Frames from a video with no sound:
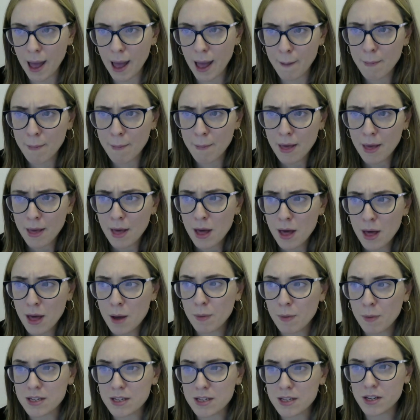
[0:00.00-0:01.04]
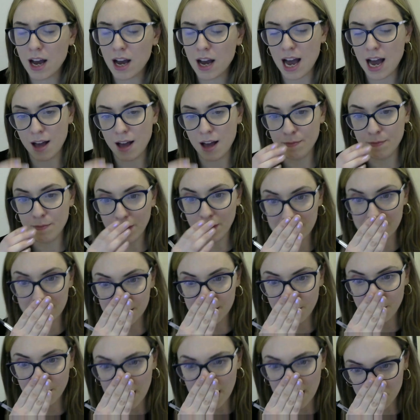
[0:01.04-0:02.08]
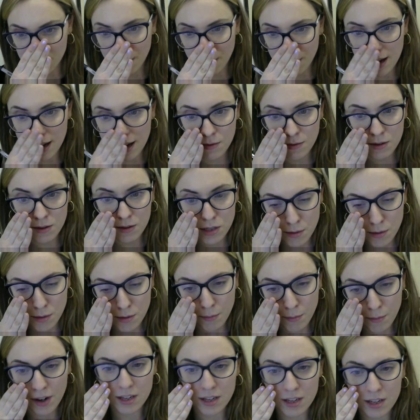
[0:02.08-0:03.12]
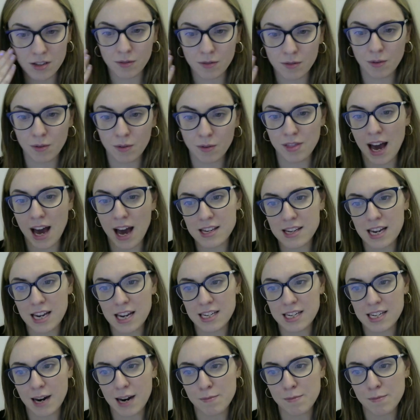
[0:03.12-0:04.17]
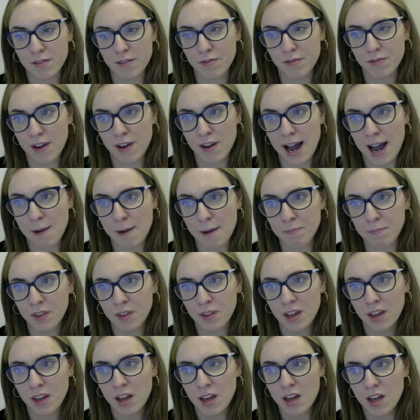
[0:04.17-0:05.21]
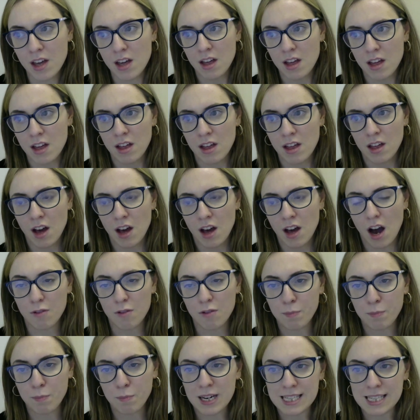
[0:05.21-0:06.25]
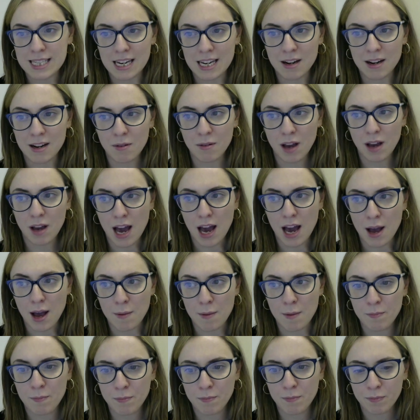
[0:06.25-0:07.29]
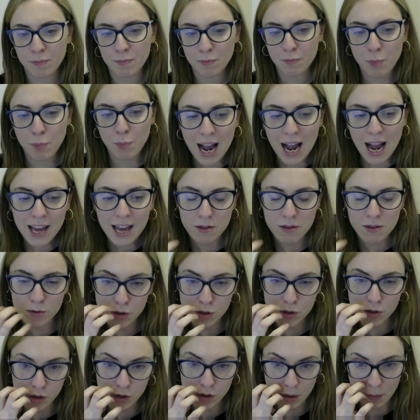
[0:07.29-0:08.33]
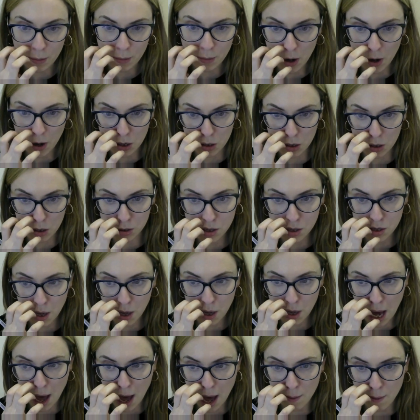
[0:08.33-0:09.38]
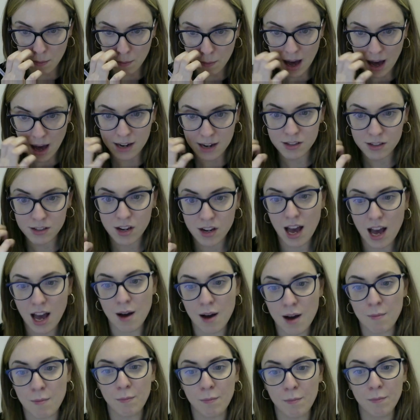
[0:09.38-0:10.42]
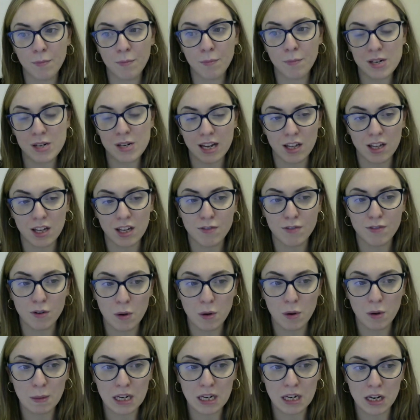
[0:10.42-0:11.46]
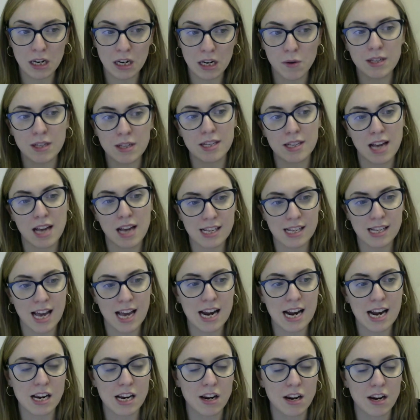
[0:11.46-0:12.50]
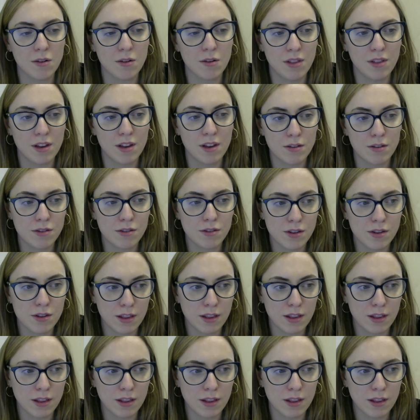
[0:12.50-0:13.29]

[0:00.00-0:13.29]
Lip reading: But as well, which is important with that in terms of prison, breaking those social bonds, and particularly for women, as I said, that